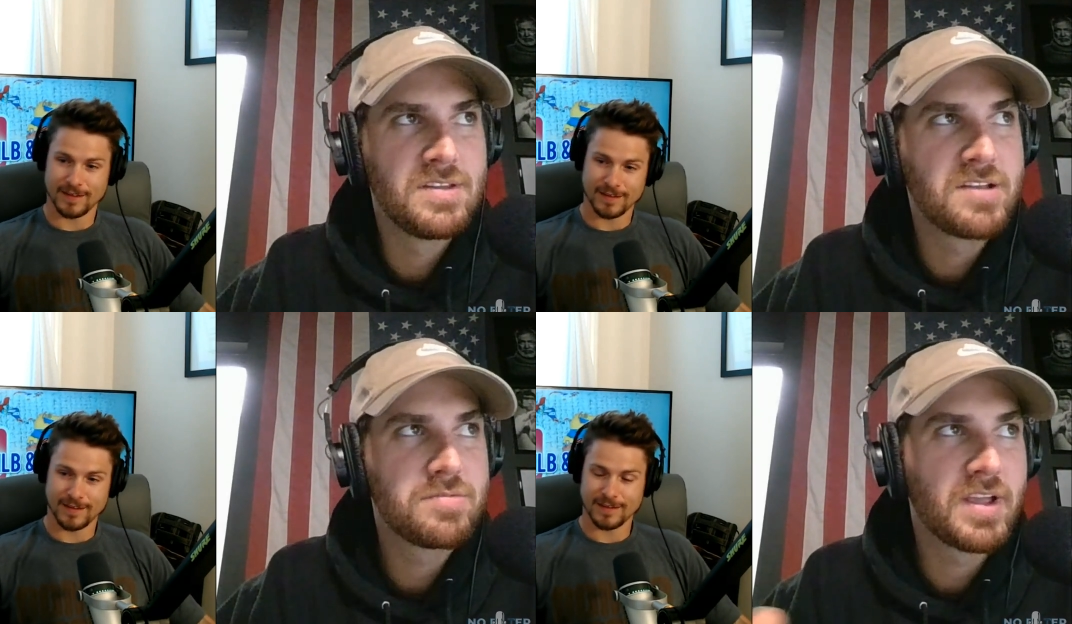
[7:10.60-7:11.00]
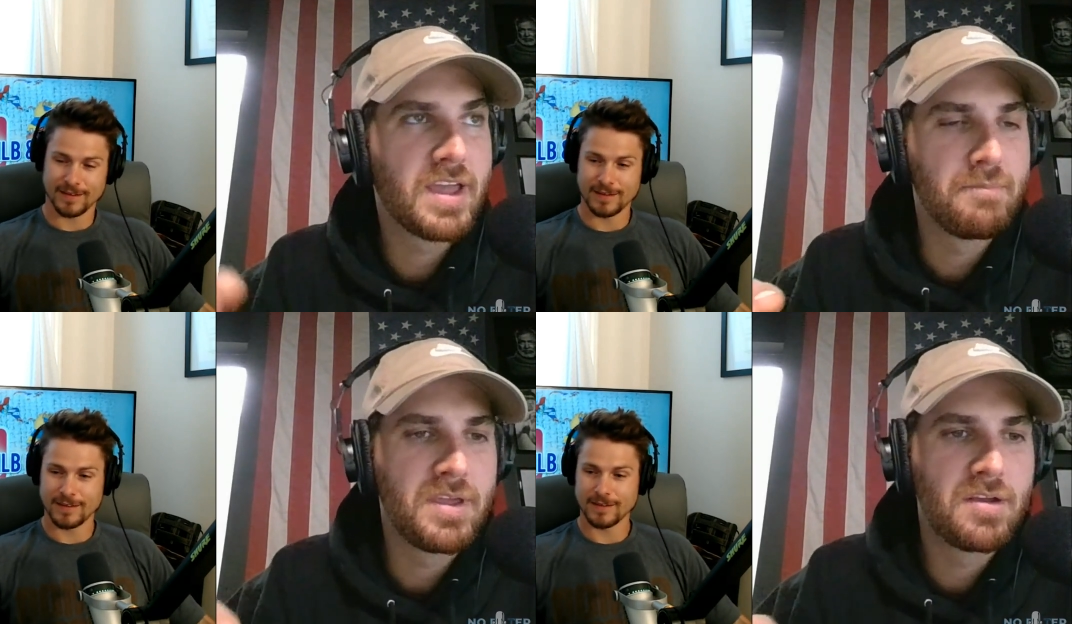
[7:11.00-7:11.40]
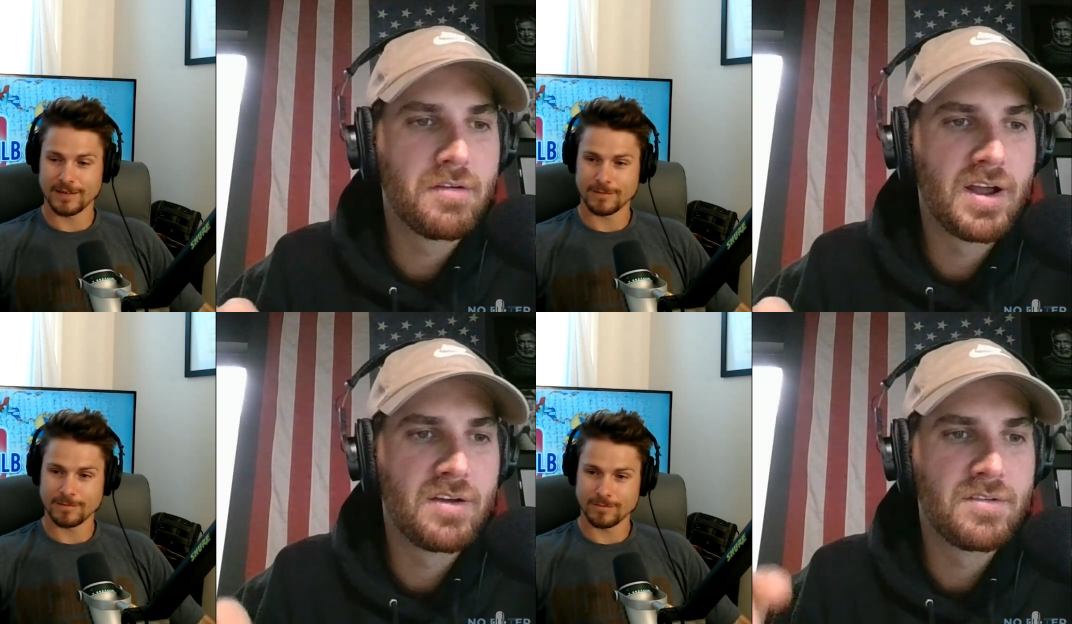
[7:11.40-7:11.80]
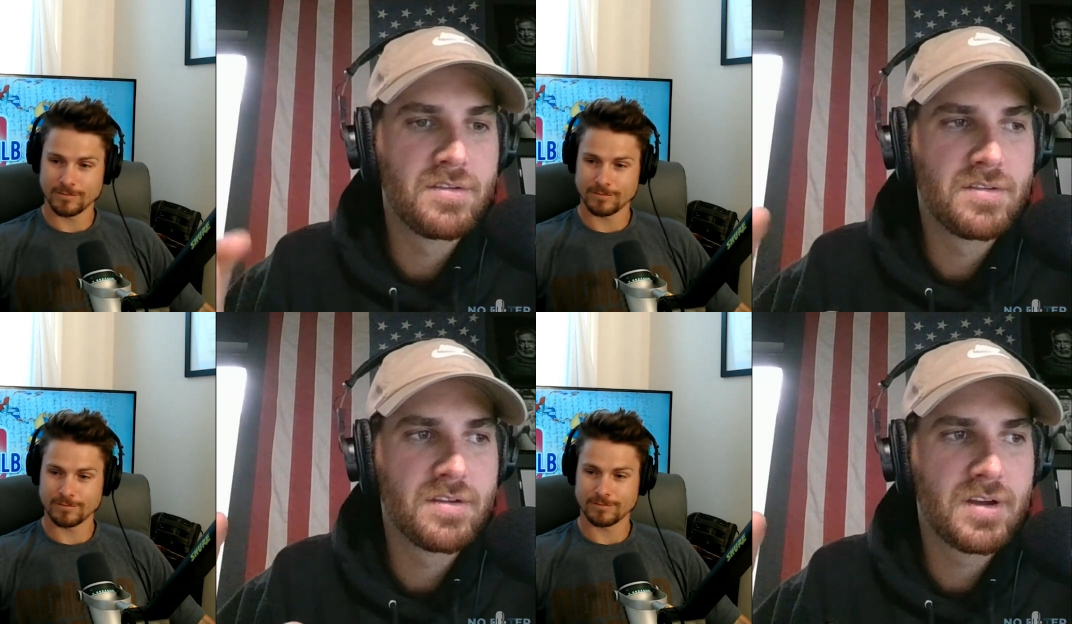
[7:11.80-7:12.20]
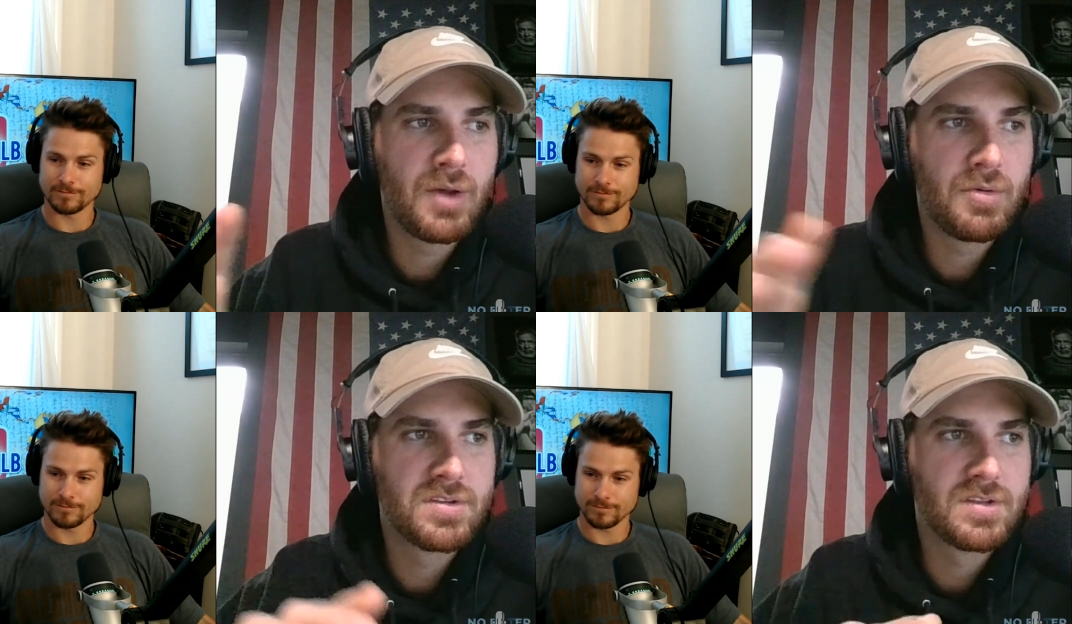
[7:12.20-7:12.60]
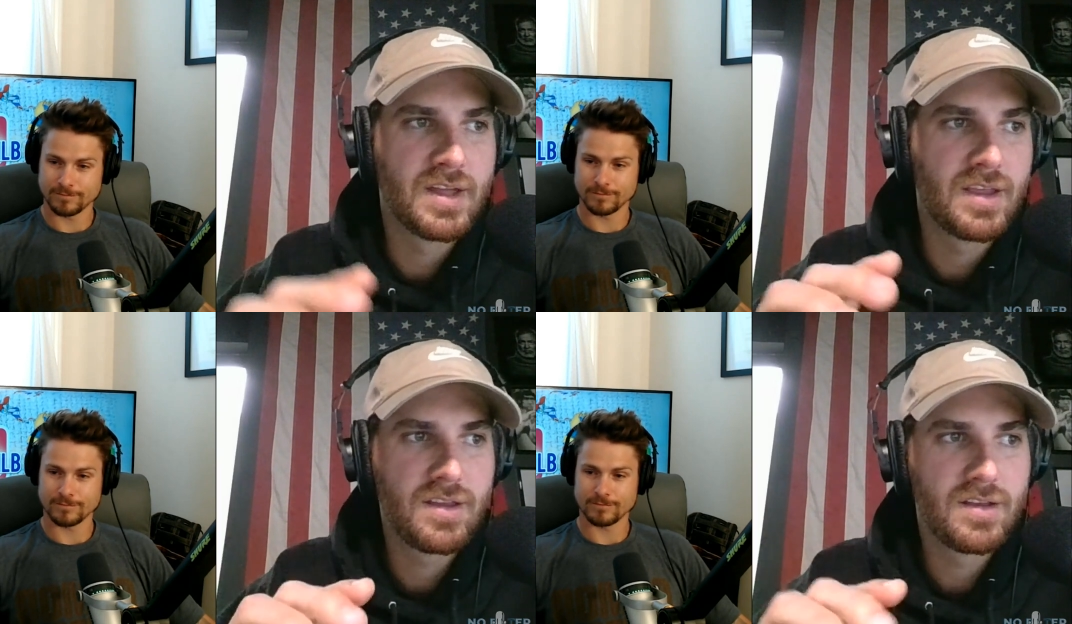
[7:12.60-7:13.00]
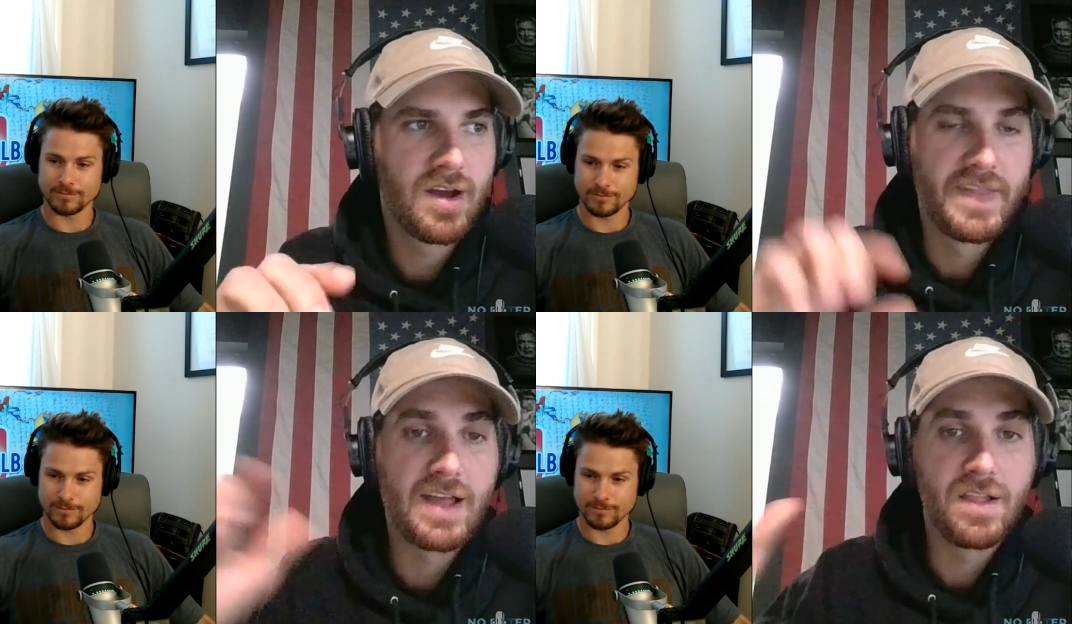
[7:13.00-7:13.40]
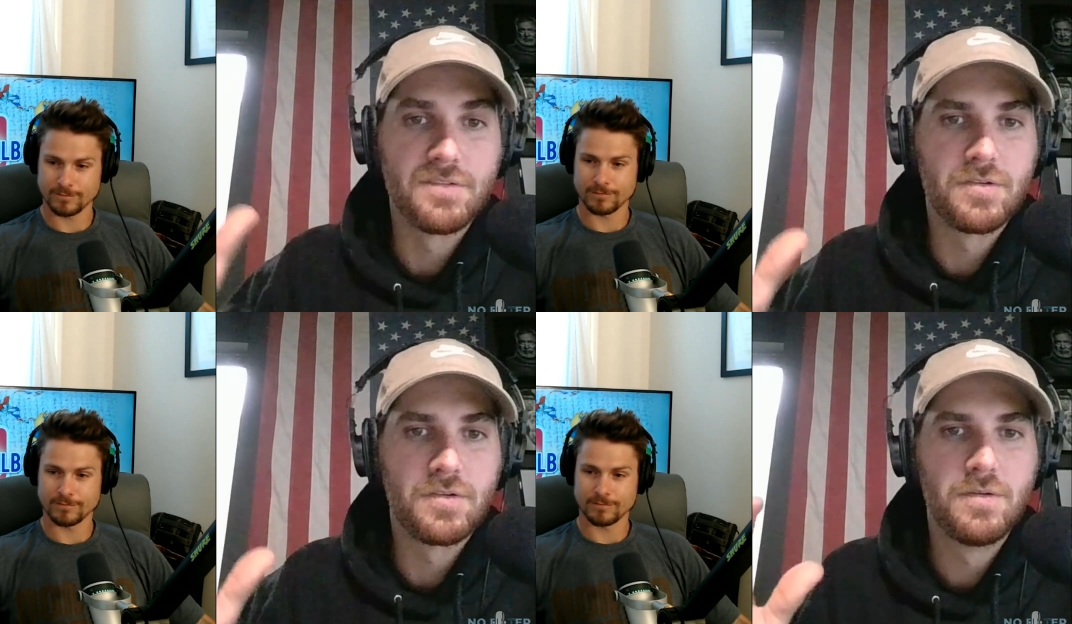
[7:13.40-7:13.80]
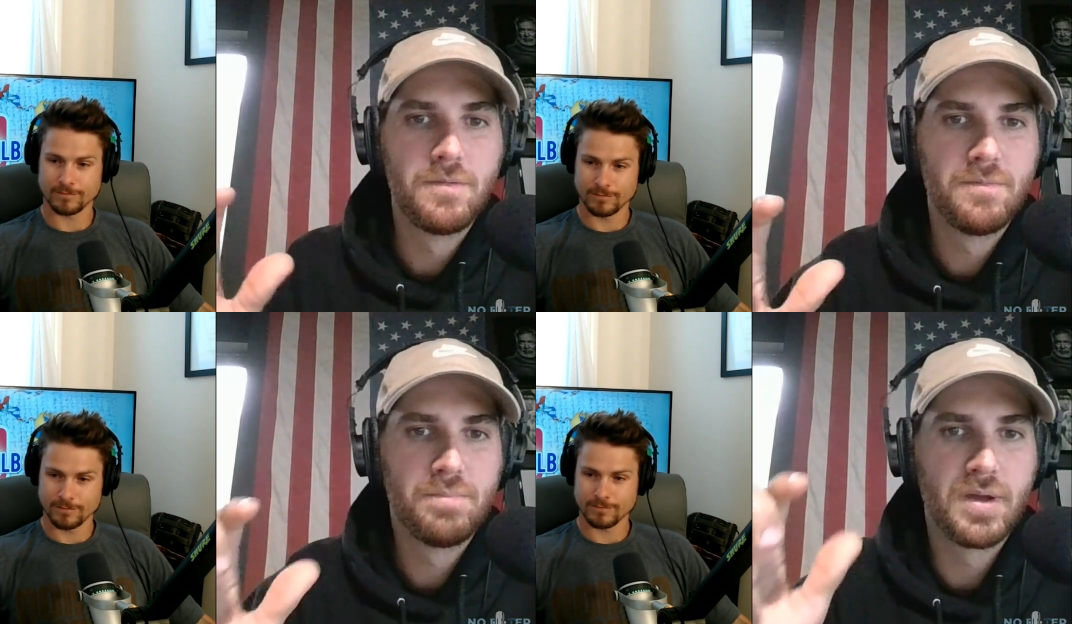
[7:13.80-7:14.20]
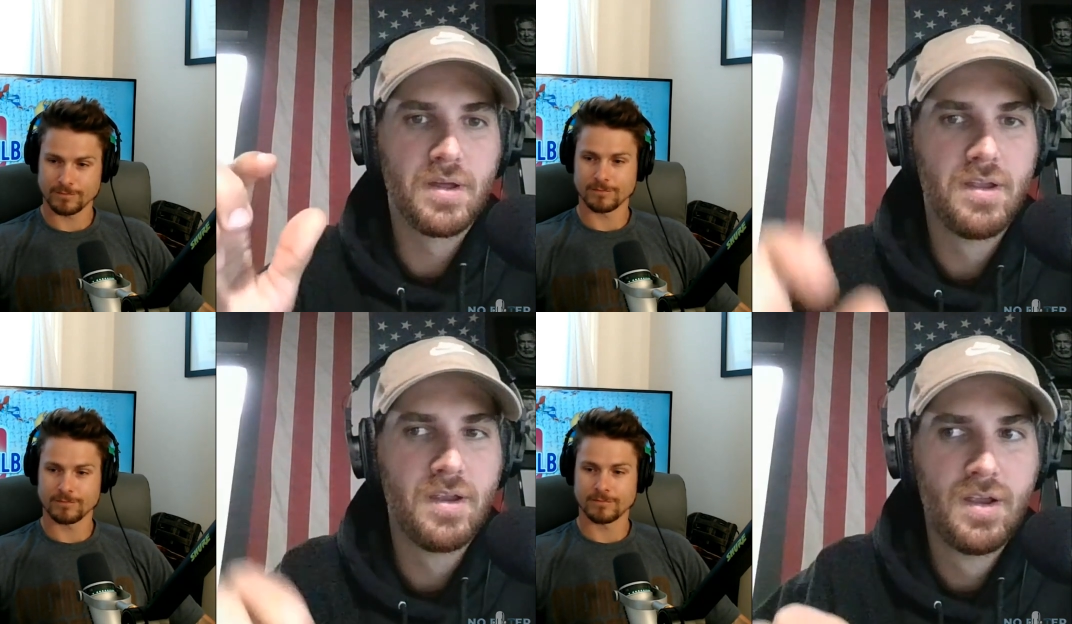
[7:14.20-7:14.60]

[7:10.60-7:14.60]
Speaker 1: and that's what kept me around. I wasn't like on that level, but